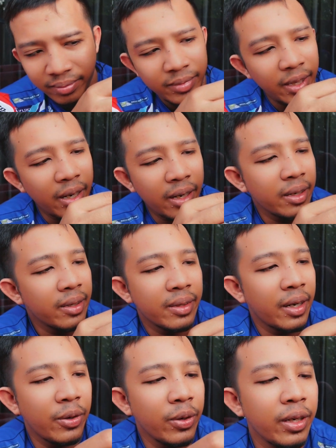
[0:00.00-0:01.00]
Yeah,
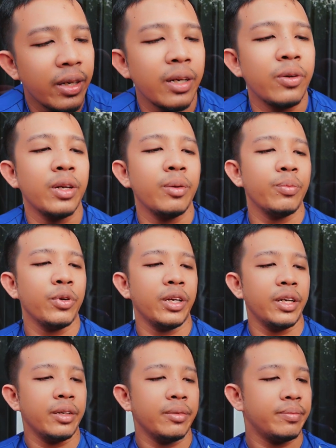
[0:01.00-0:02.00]
I couldn't put
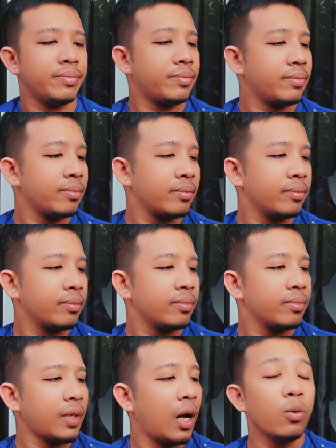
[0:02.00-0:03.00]
it in.
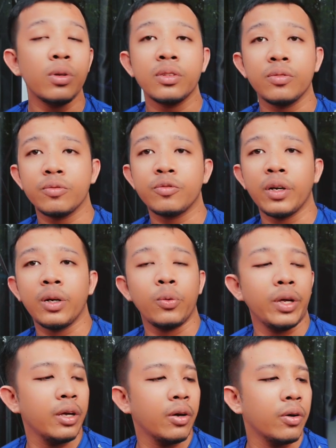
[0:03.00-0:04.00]
I will find a
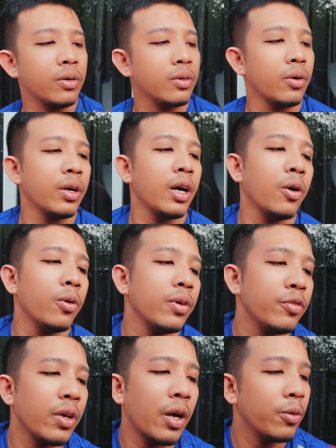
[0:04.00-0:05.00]
way on how.
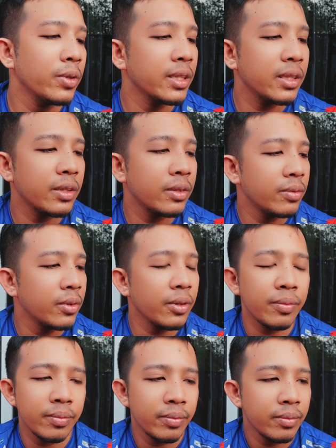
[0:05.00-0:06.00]
If not, I will just, you know,
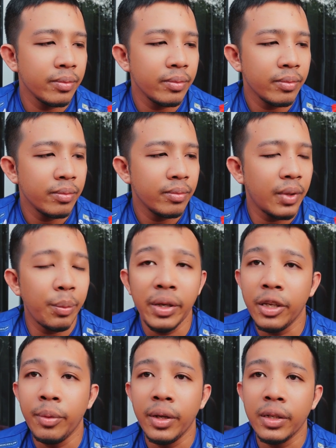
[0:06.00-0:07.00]
maybe
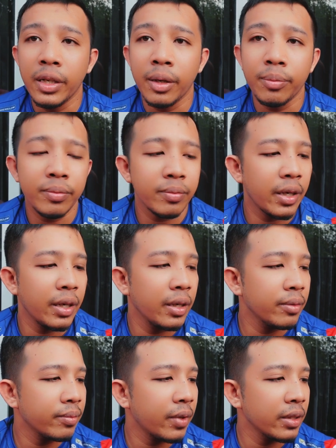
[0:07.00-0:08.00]
email them
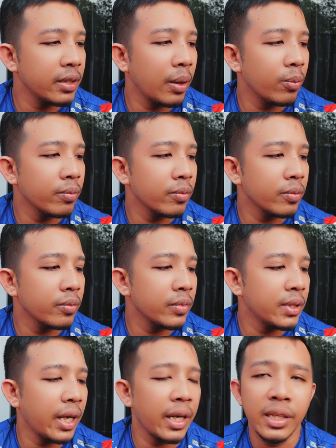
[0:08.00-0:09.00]
and ask them,
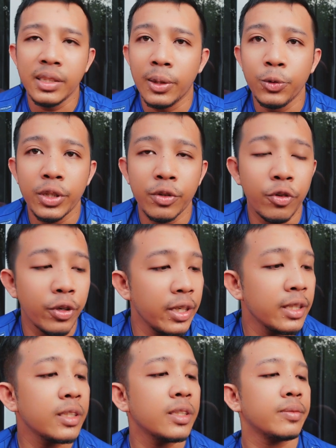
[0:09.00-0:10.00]
is there any solution for
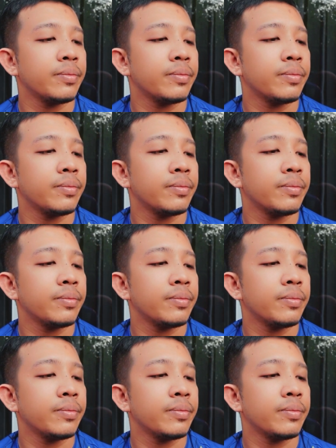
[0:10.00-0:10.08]
this?